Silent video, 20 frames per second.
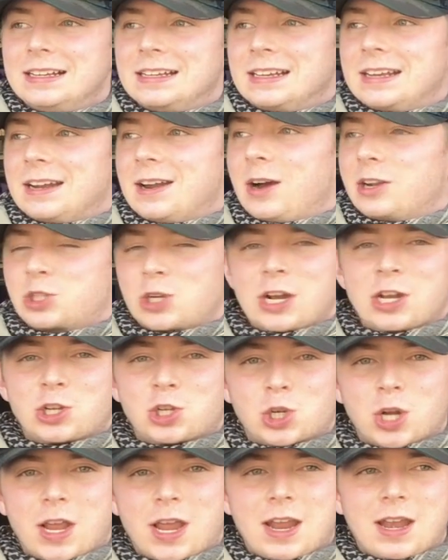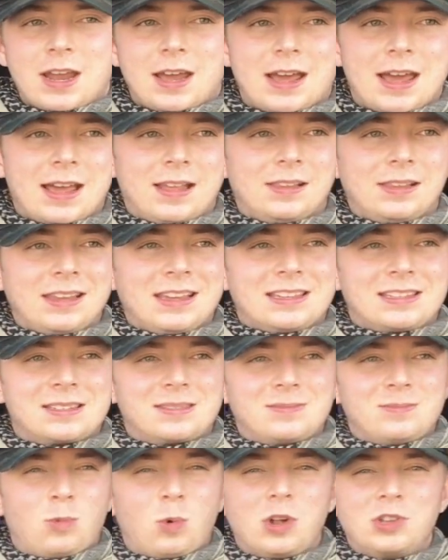You know, I try to train at least
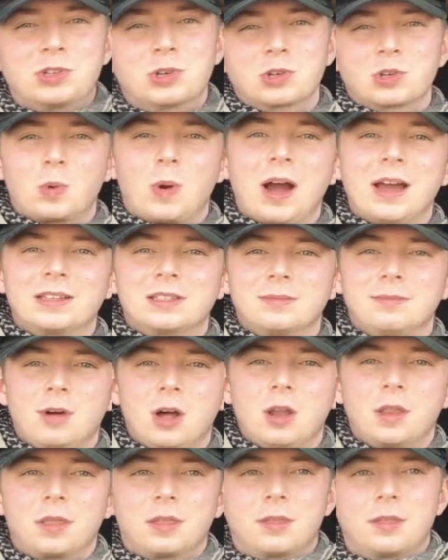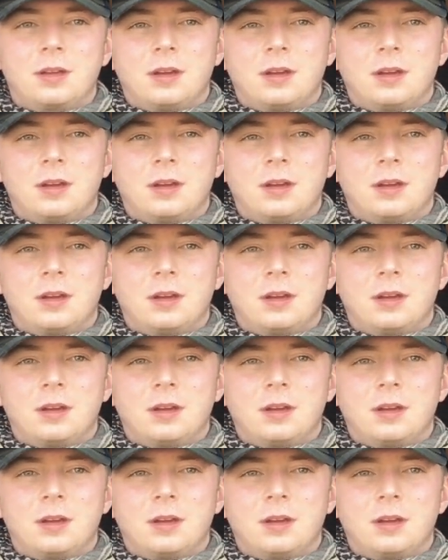once or twice a month.